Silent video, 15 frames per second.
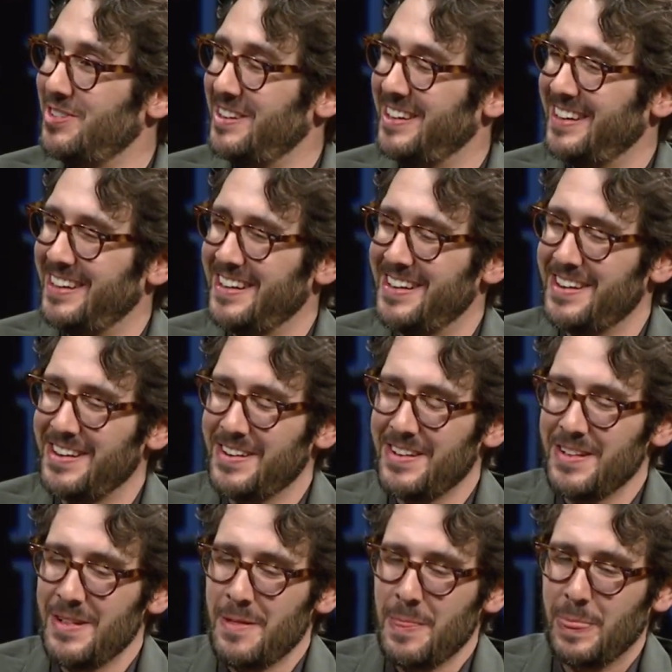Uh,
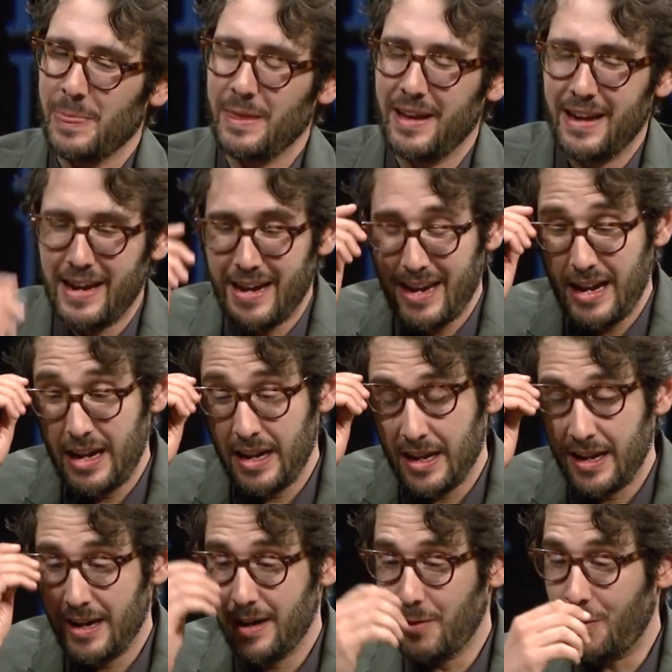I,
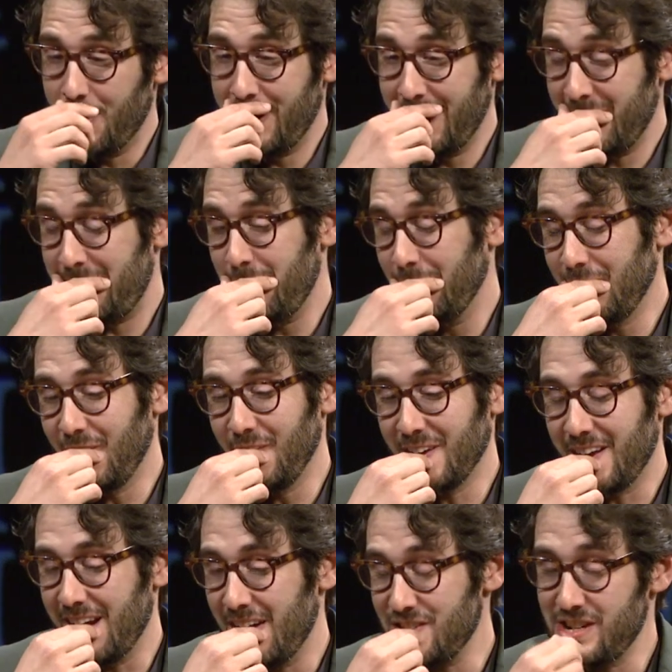uh, what did I do with all the
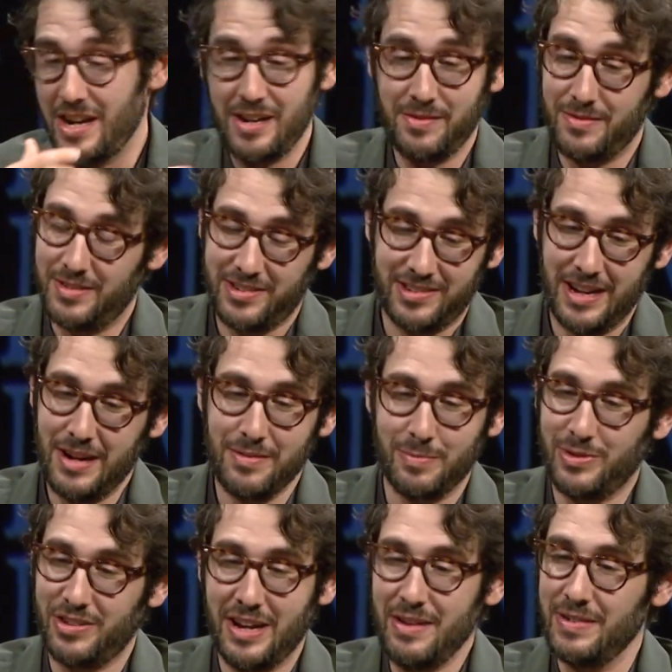cash? I am
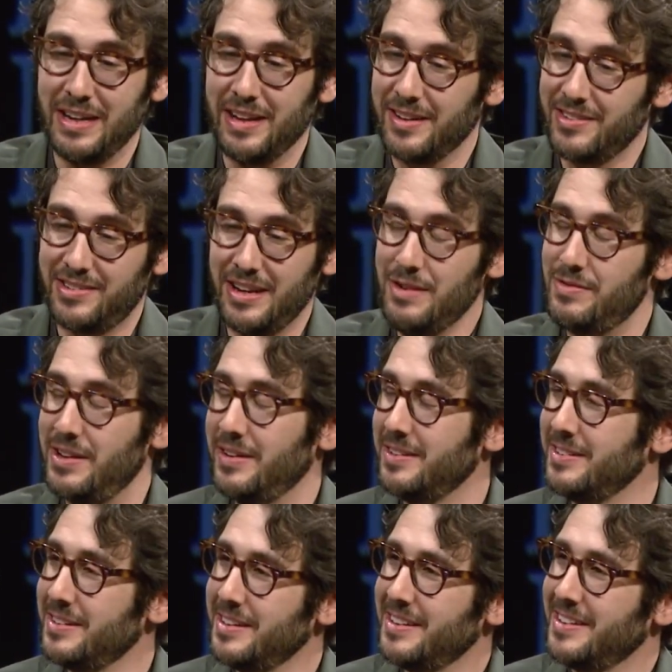saving it, saved it.
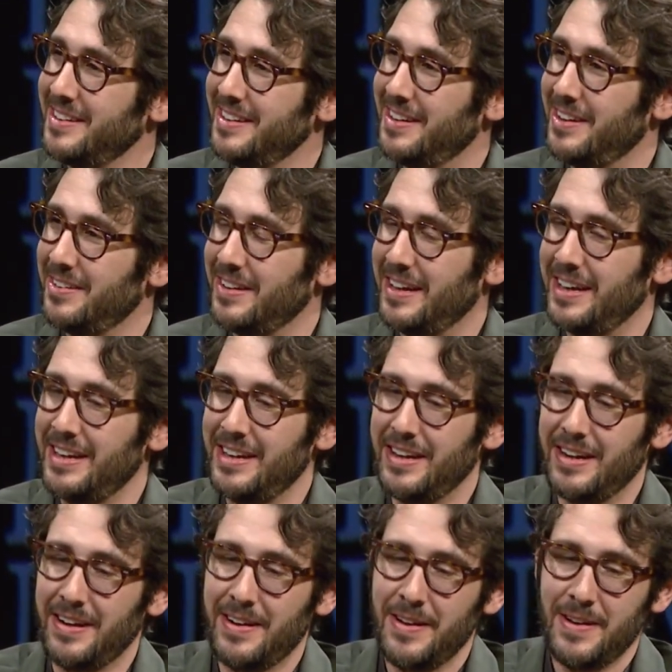You know, I,
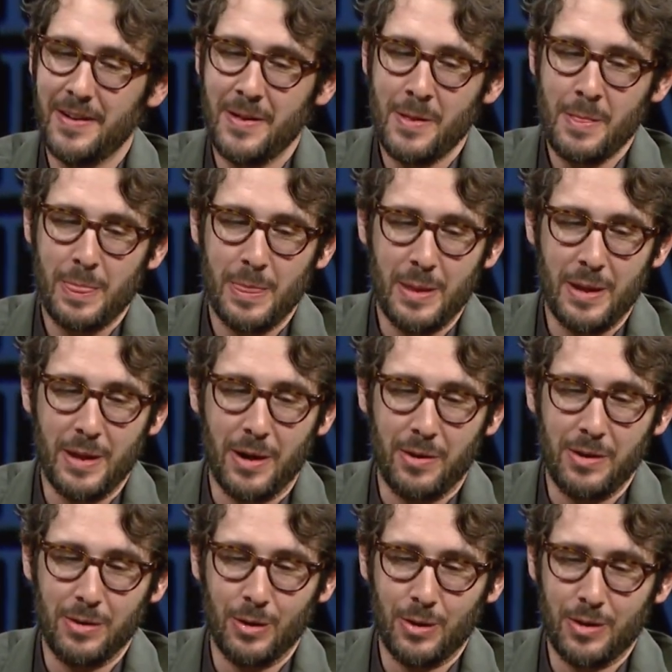uh, you know,
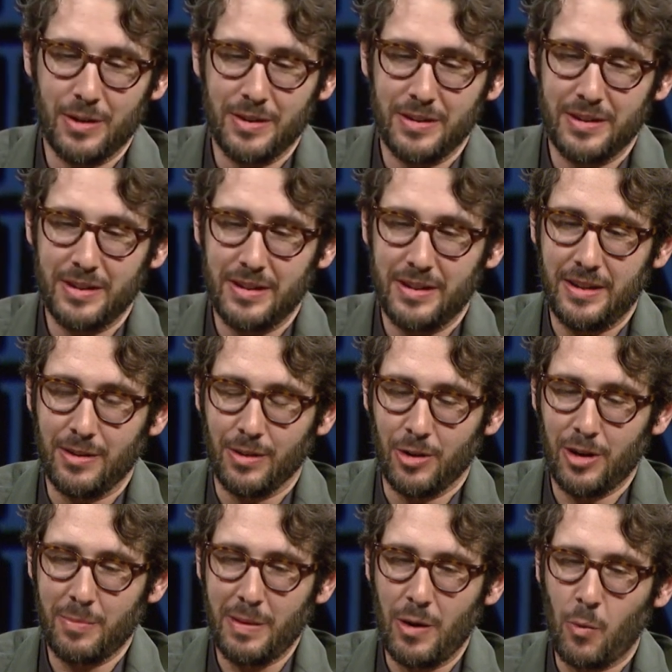you learn, you
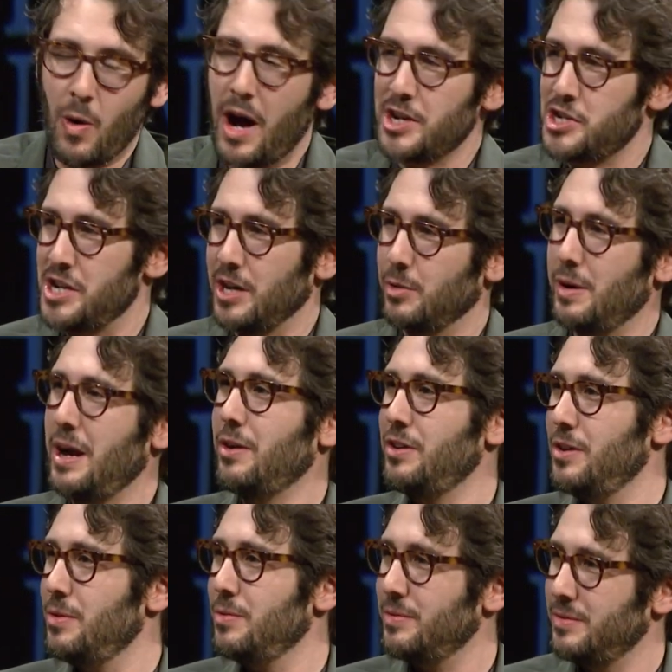learn by watching around
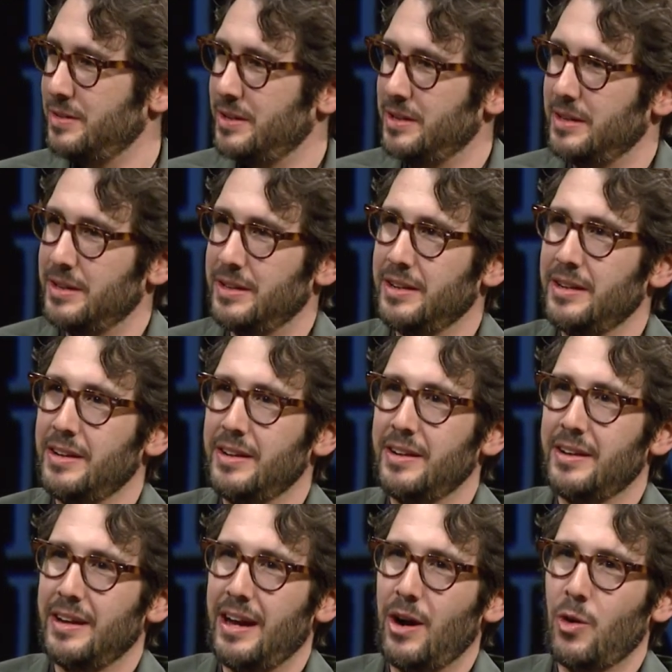you uh,
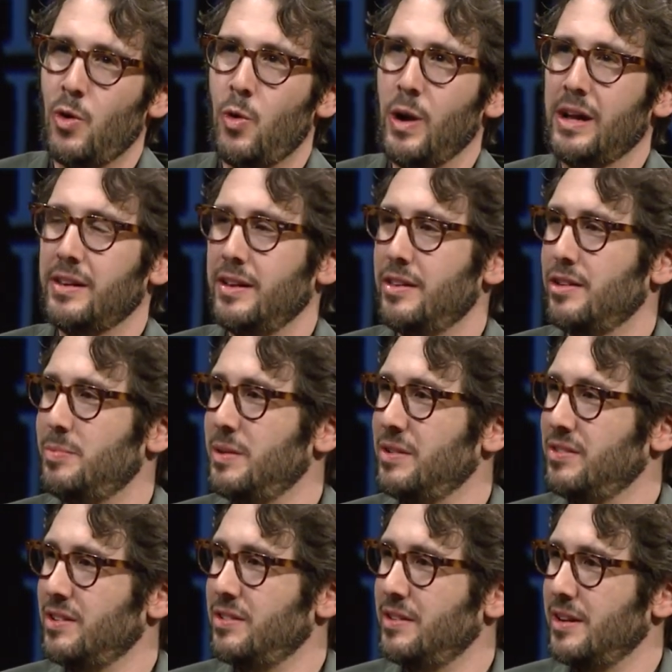how quickly this
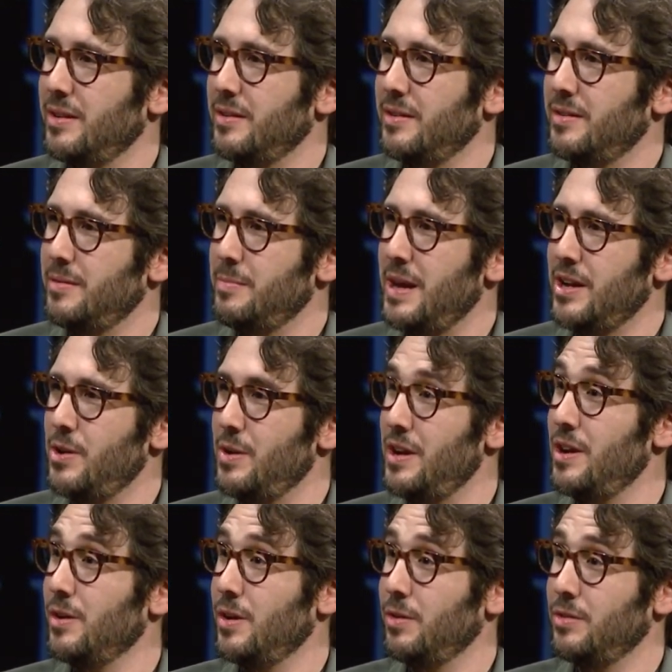business can make you a
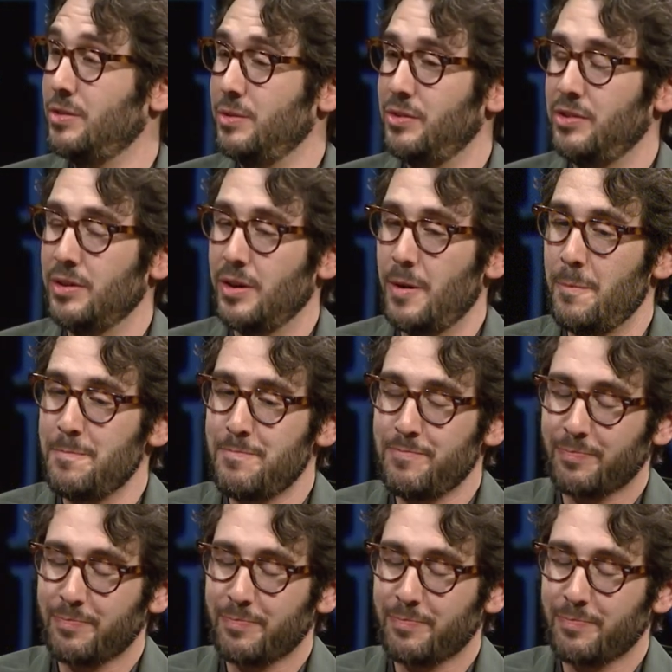hero to a 0 mm-hmm.